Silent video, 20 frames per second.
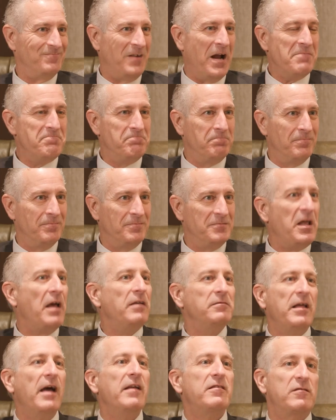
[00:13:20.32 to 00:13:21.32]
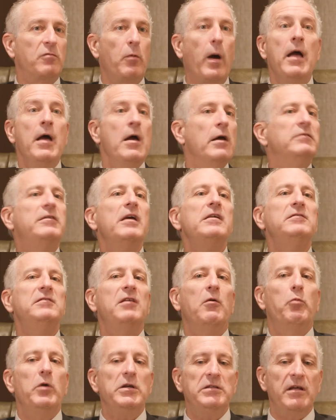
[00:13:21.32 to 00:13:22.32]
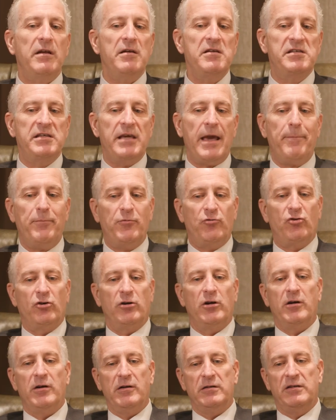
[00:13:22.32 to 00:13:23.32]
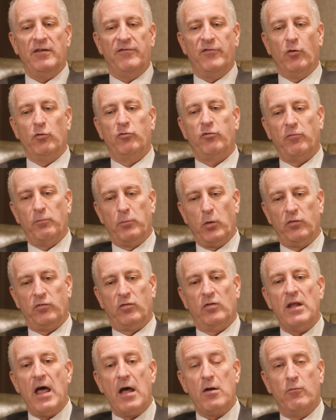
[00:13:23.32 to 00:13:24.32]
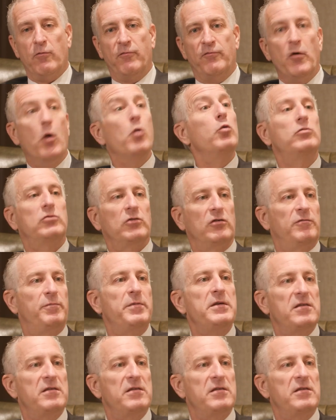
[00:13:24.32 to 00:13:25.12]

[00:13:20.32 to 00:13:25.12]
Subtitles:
right? That's why we didn't capture the vote of Bolsonaro voters,